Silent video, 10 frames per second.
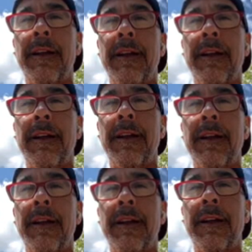
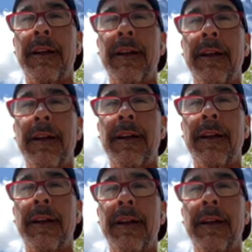
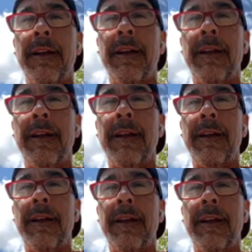
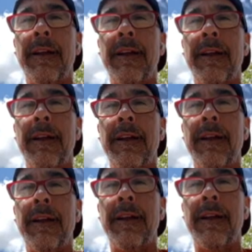
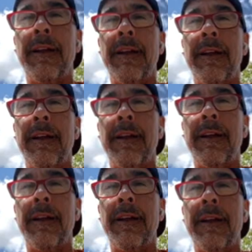
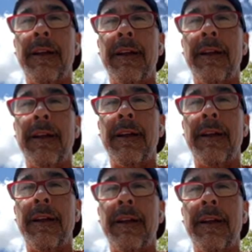
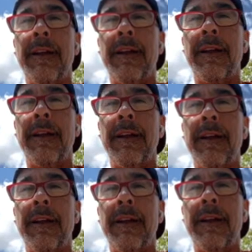
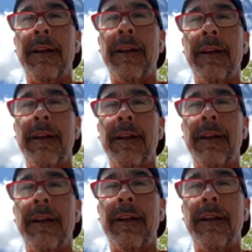
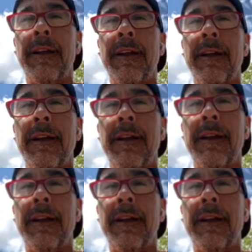(not speaking)